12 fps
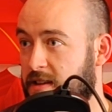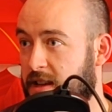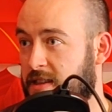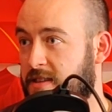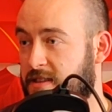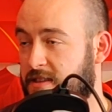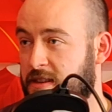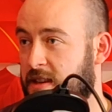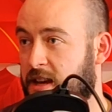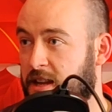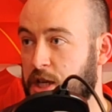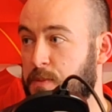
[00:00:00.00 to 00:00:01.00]
it's you
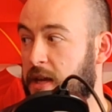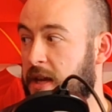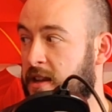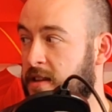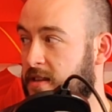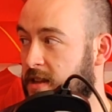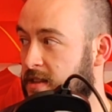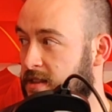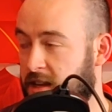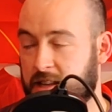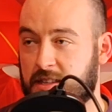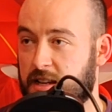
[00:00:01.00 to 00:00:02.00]
can't explain it. Like the
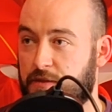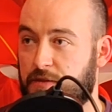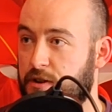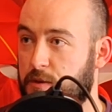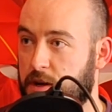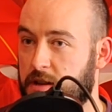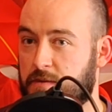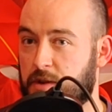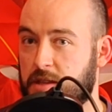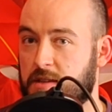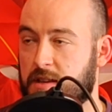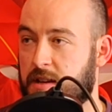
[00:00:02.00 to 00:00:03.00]
nights at Anfield when
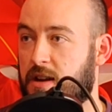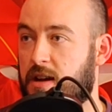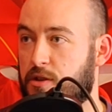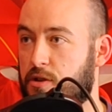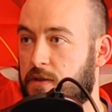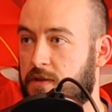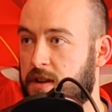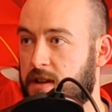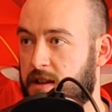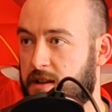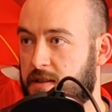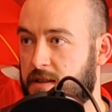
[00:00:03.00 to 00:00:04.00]
when the crowd are up for
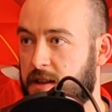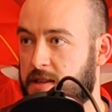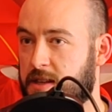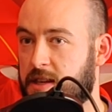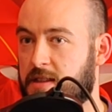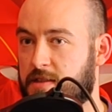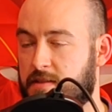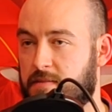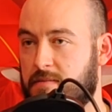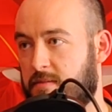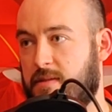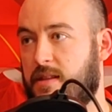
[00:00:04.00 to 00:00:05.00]
it, it's like
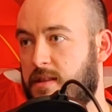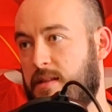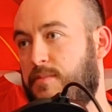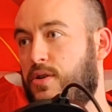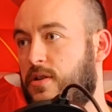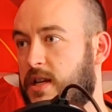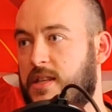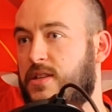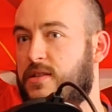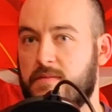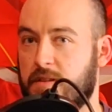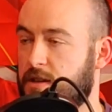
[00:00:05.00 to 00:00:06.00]
the, ball
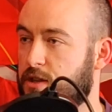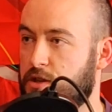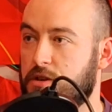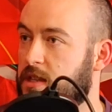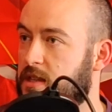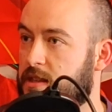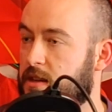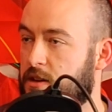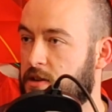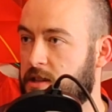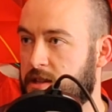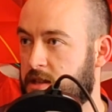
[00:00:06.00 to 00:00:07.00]
gets sucked into the
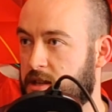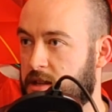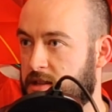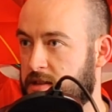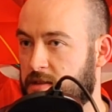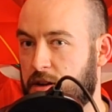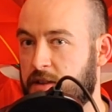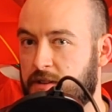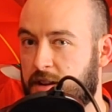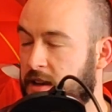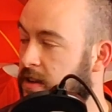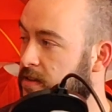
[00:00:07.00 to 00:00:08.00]
goal, and it's it's not
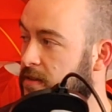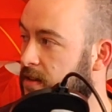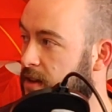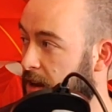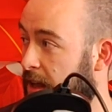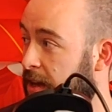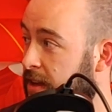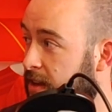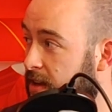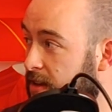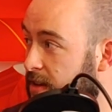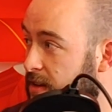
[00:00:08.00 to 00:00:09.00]
even like a lie.
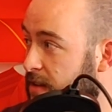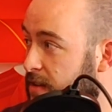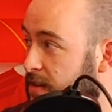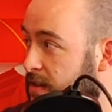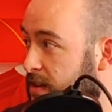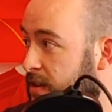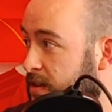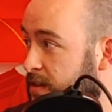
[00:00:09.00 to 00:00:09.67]
Yeah.